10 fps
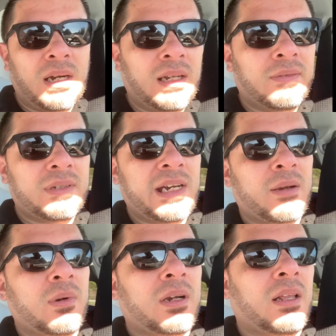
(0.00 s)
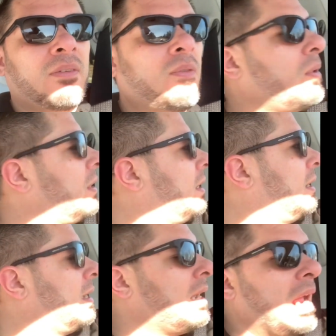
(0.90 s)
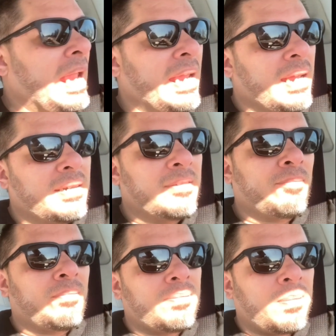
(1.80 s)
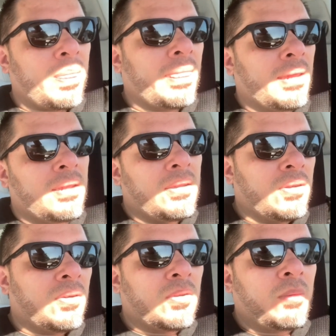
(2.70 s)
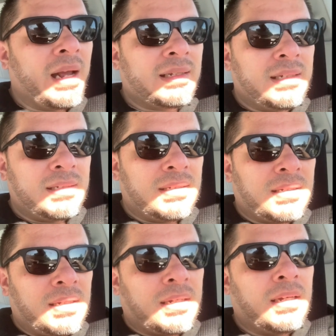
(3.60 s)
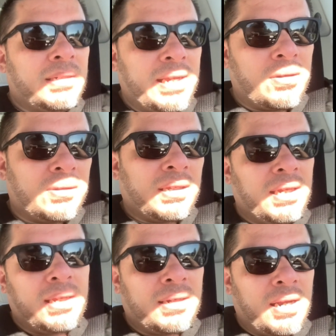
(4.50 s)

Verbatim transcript: I live in Sacramento, California, and you know the white seats is gonna cut down on the heat.